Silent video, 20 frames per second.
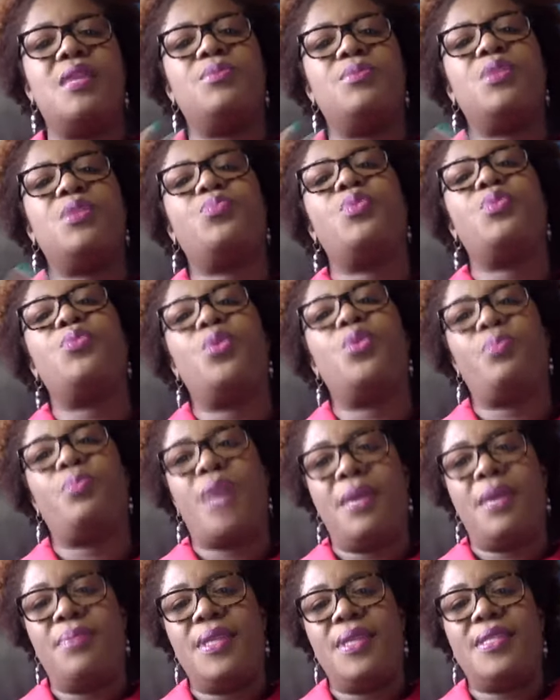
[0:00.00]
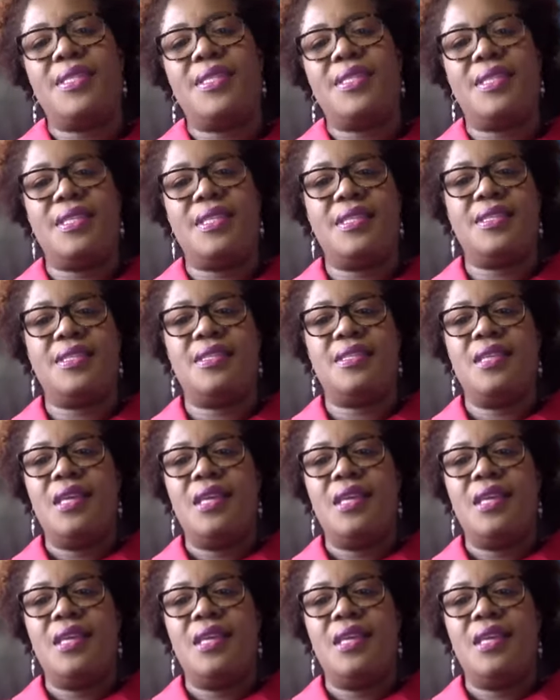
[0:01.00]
to promote my business.